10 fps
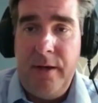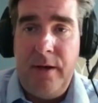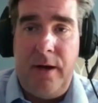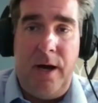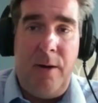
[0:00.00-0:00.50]

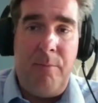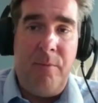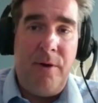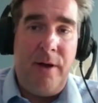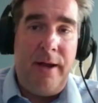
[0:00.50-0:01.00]

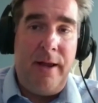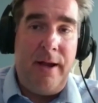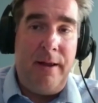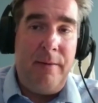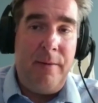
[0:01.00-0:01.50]

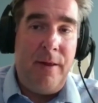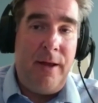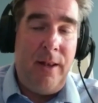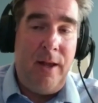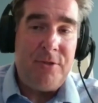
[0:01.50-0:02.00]

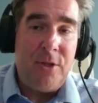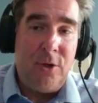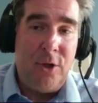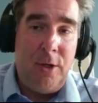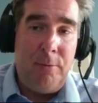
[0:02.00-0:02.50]
I'd love to
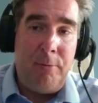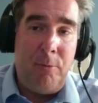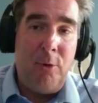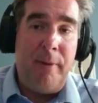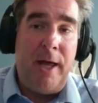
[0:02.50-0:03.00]
learn a little bit
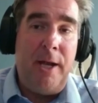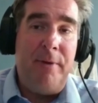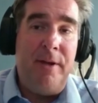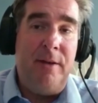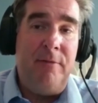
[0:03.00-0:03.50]
more about them,
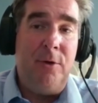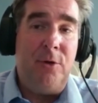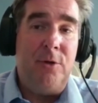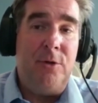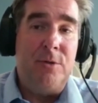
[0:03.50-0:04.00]
and if you
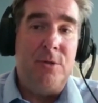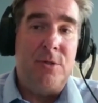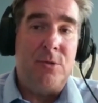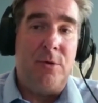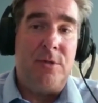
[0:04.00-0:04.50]
could
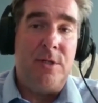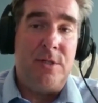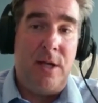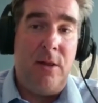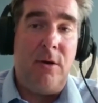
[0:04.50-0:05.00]
sort of
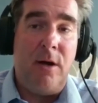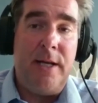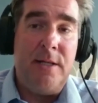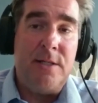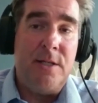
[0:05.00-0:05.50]
tell our
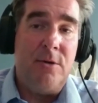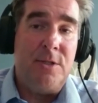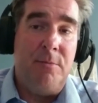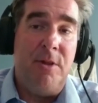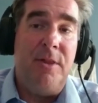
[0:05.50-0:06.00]
audience here
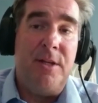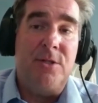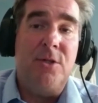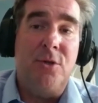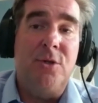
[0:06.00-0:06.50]
some of the things
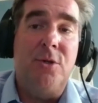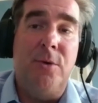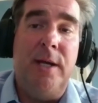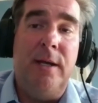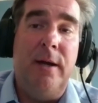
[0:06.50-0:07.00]
that you're
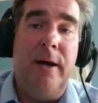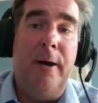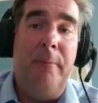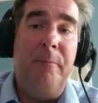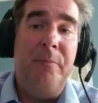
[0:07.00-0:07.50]
doing,
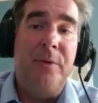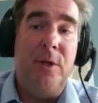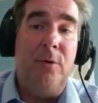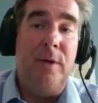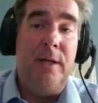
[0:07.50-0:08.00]

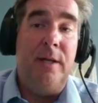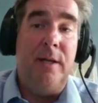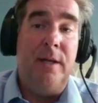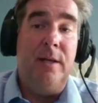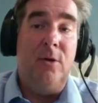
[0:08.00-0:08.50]
in
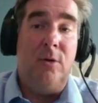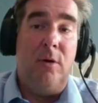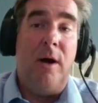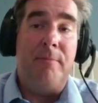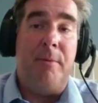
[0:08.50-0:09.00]

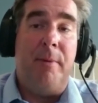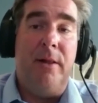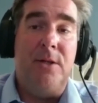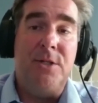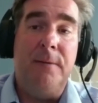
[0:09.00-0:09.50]

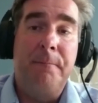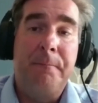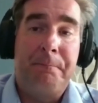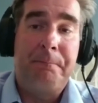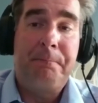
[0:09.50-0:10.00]
neuro-ophthalmology
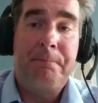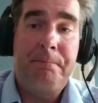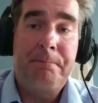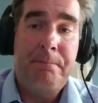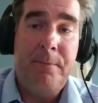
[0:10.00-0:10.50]

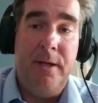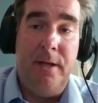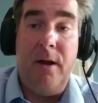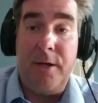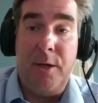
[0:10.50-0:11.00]
and
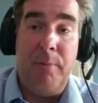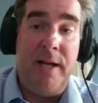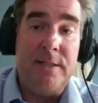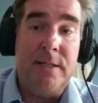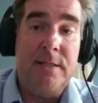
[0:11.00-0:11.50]

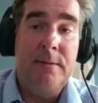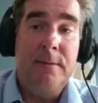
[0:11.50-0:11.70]
oculoplastics.